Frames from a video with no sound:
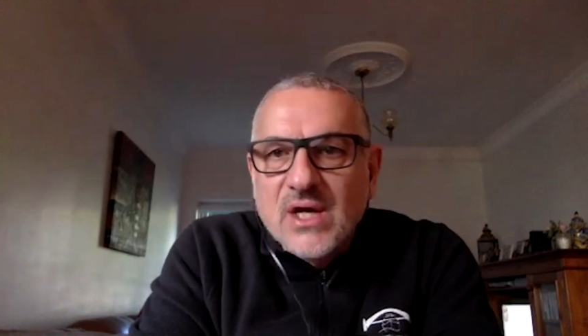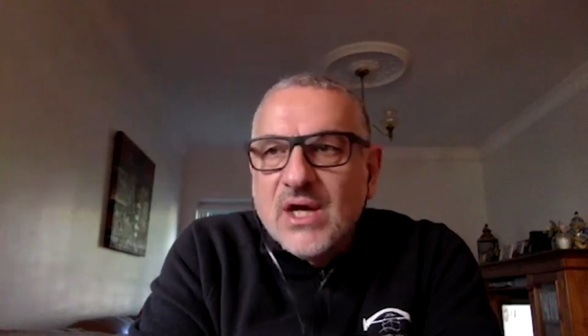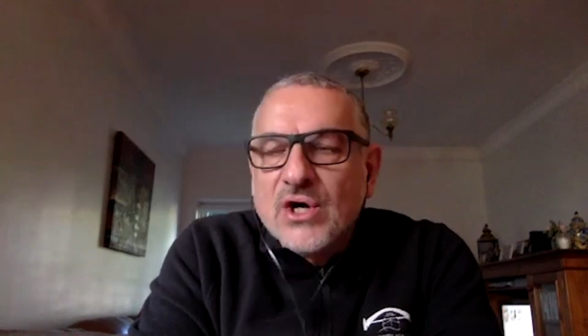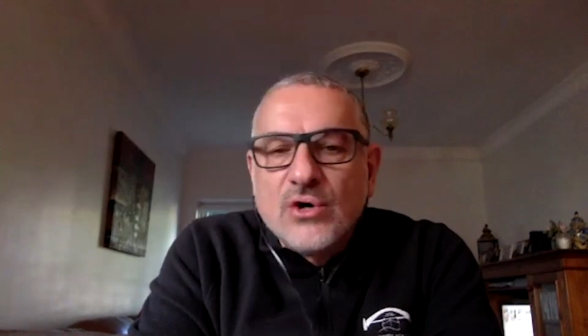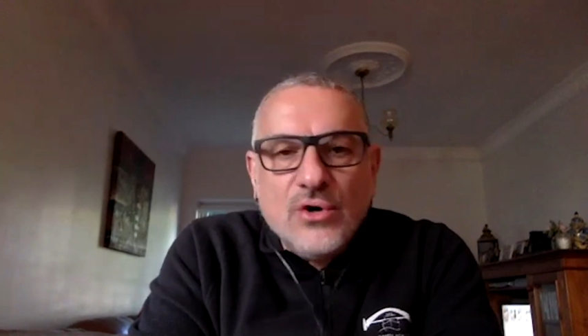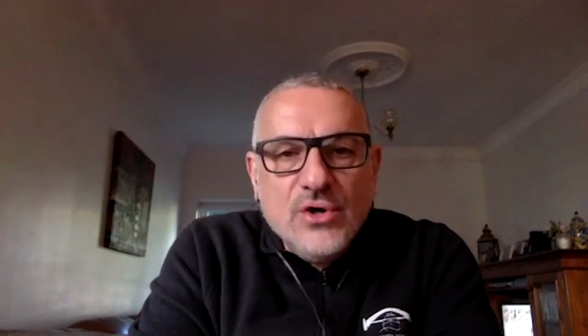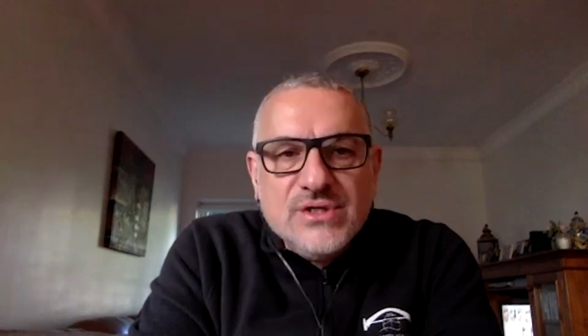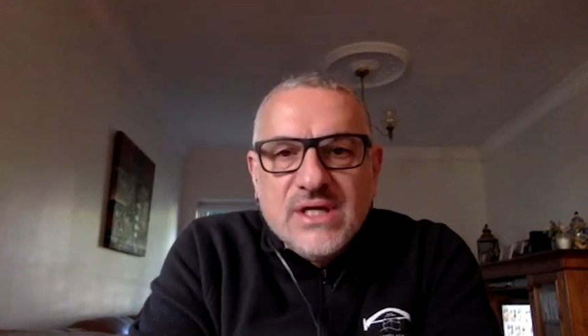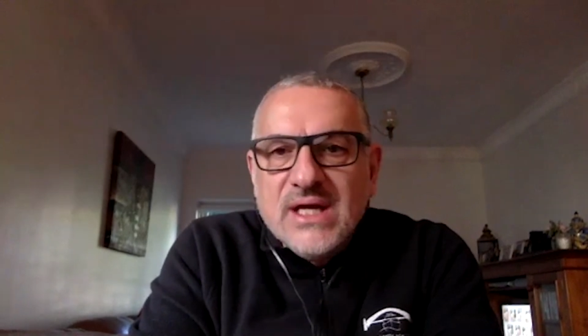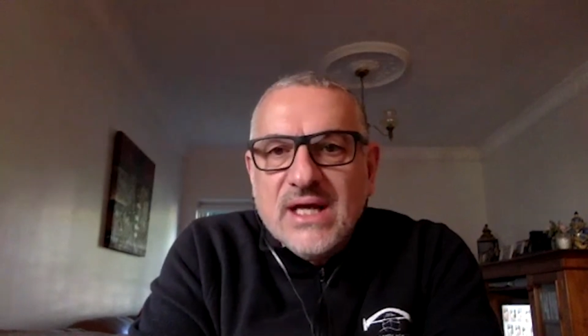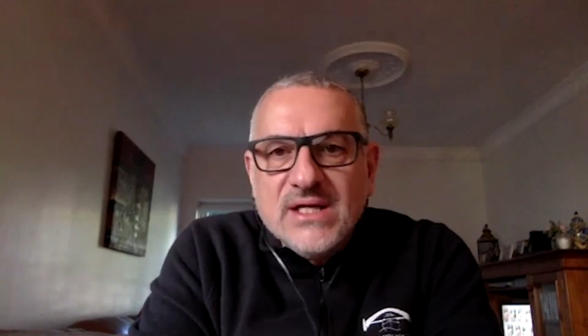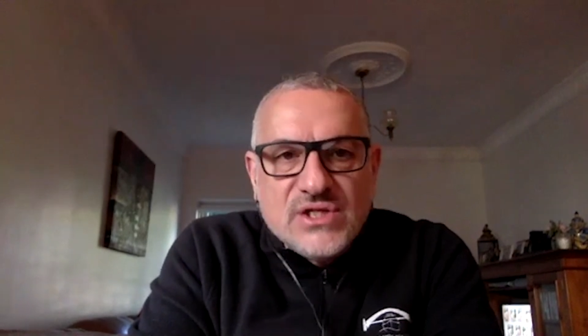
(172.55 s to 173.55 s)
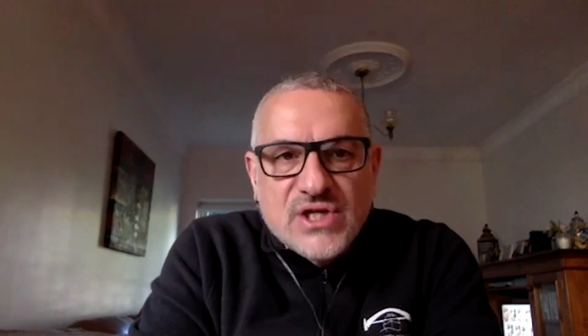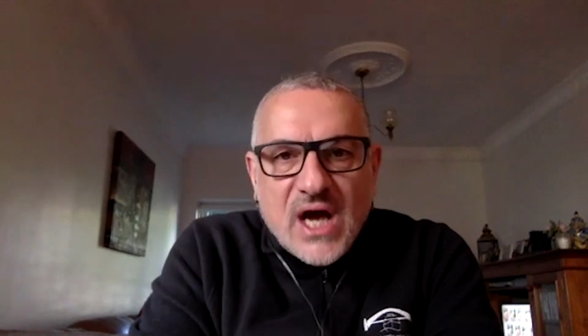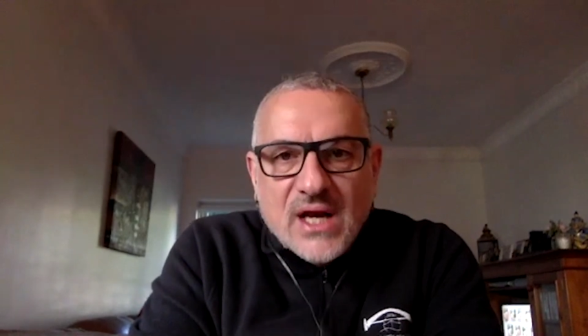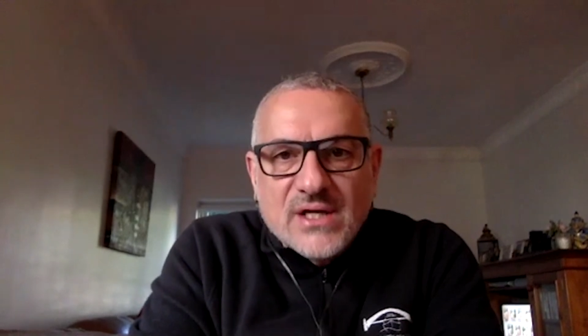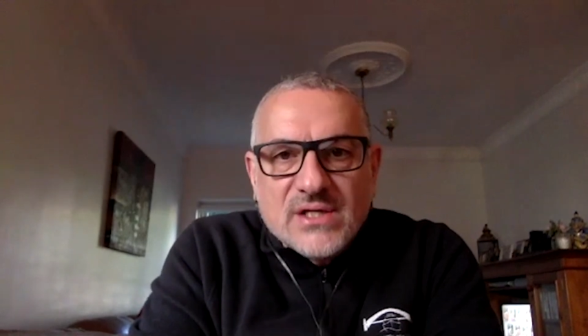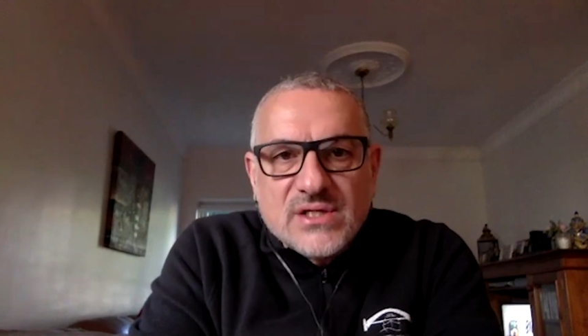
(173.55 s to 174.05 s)
Cruising is
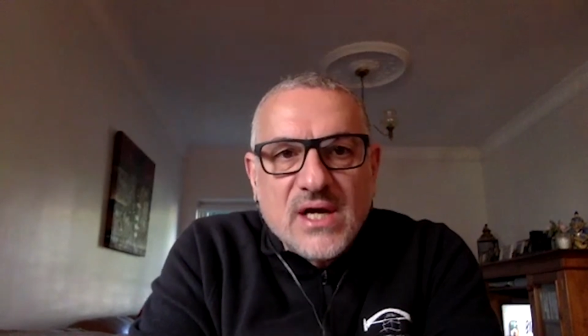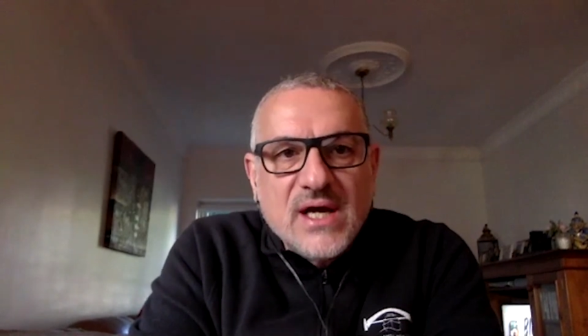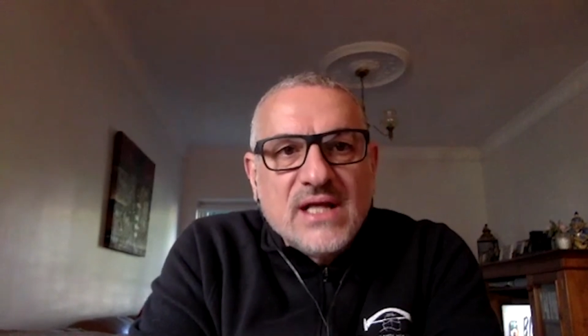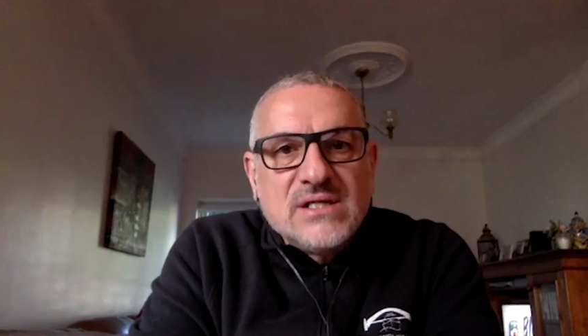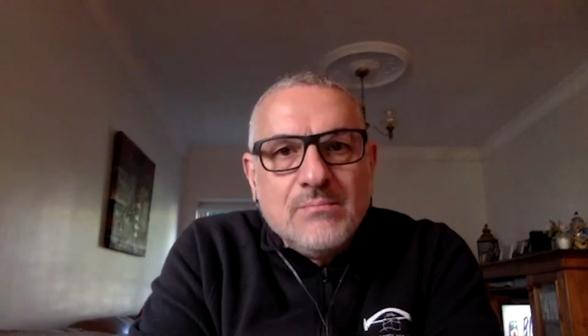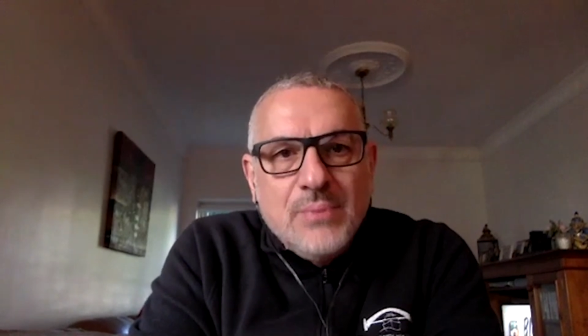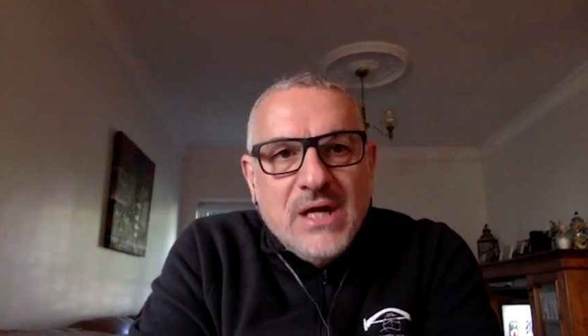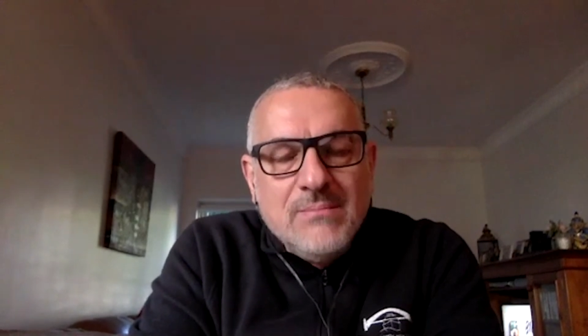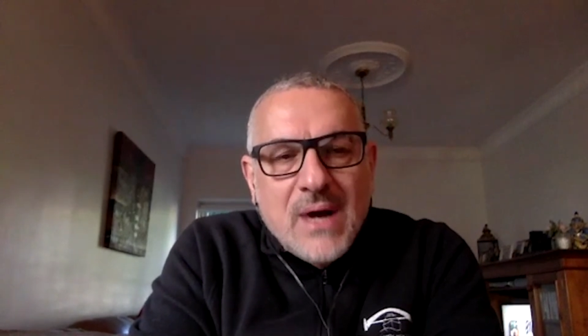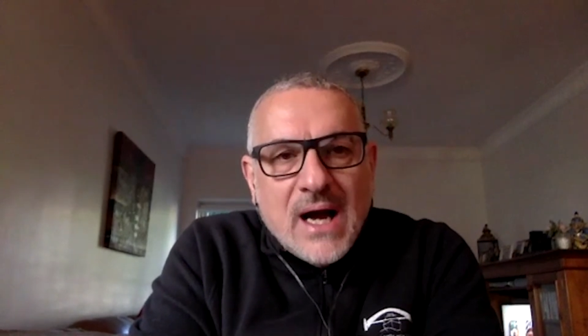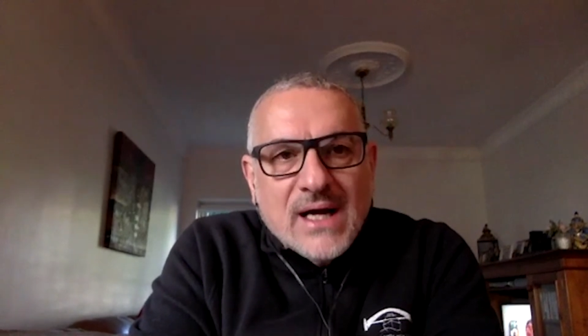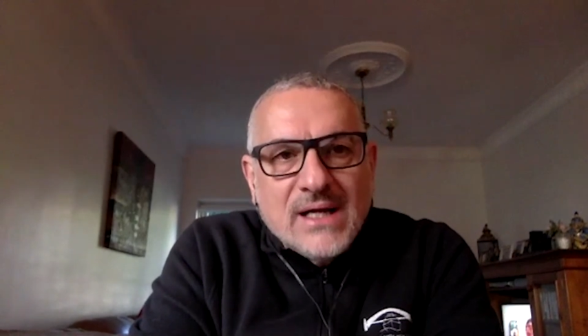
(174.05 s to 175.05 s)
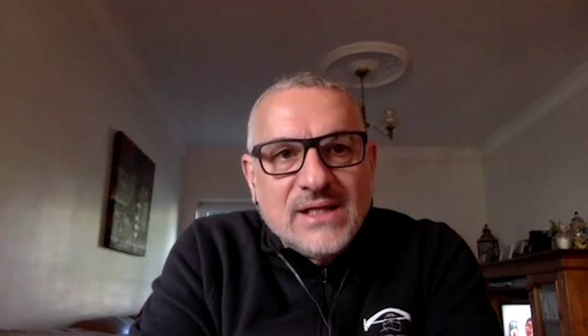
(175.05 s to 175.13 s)
challenged. It's a big market